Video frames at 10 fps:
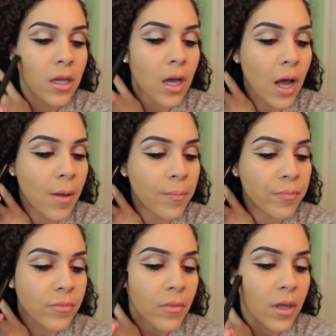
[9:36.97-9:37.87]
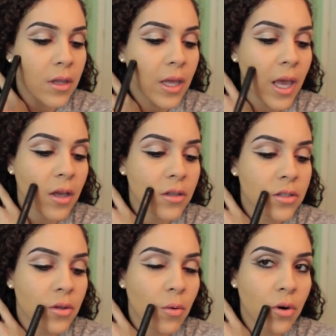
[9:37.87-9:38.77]
like angled
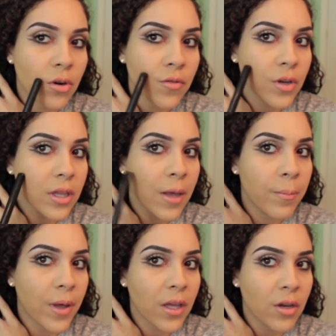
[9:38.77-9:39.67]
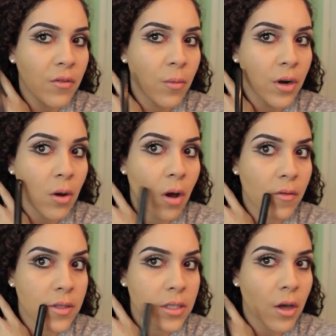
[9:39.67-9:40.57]
to the corner of your lip, but you never want to go
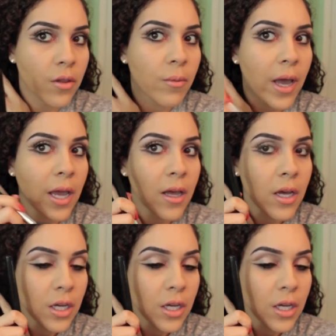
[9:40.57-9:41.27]
obviously all the way.